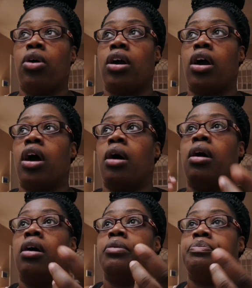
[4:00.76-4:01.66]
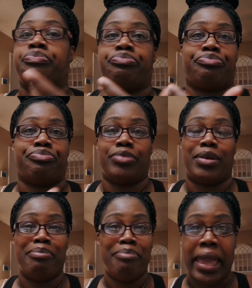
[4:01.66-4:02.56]
or
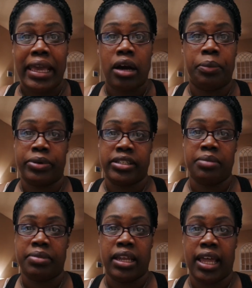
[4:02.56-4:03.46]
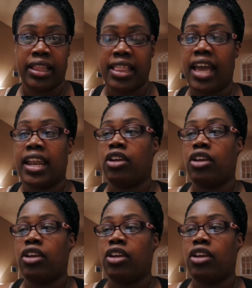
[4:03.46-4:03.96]
makeup or something like that.